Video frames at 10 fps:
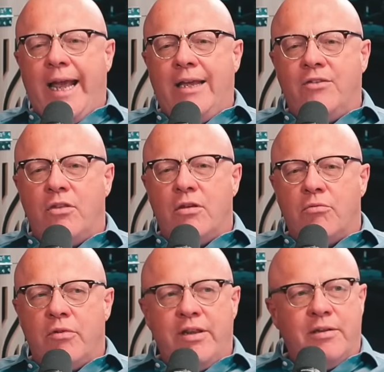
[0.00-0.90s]
is the
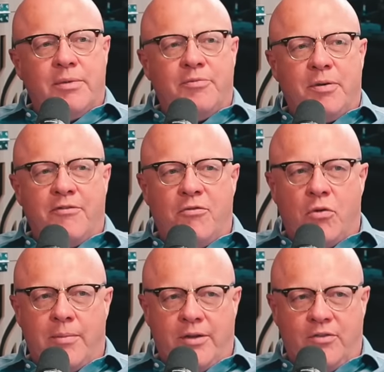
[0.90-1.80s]
rhythm of
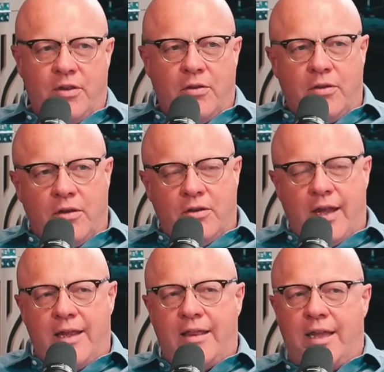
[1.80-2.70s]
performance,
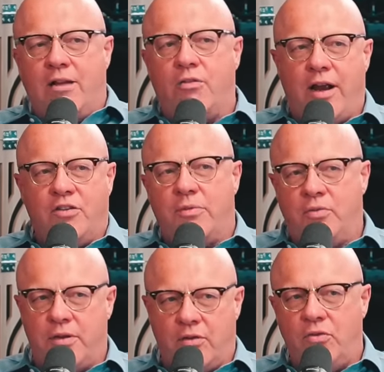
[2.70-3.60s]
the interaction
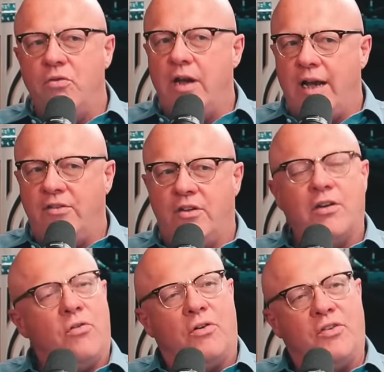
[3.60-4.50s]
between those two guys
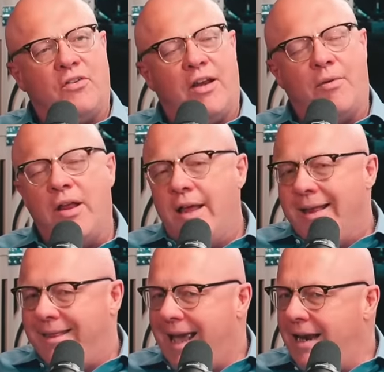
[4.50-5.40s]
sitting across the table.
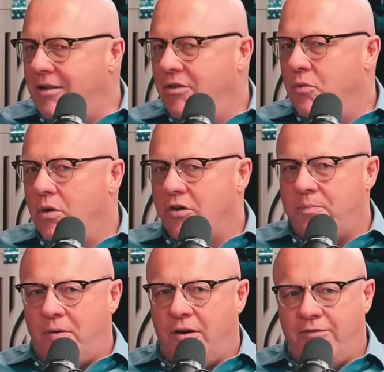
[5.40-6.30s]
That either works
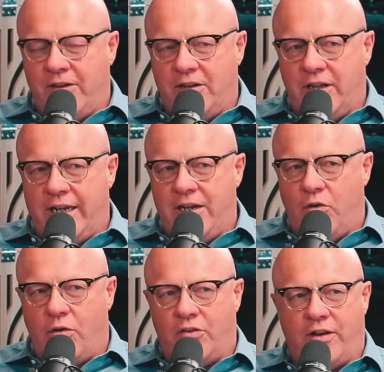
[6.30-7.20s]
perfectly
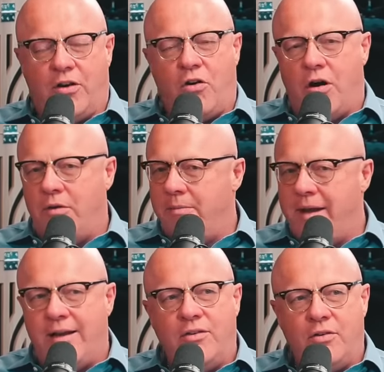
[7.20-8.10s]
or it's like a car with a
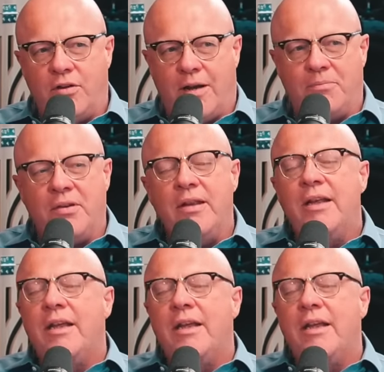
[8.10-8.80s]
bad tune-up.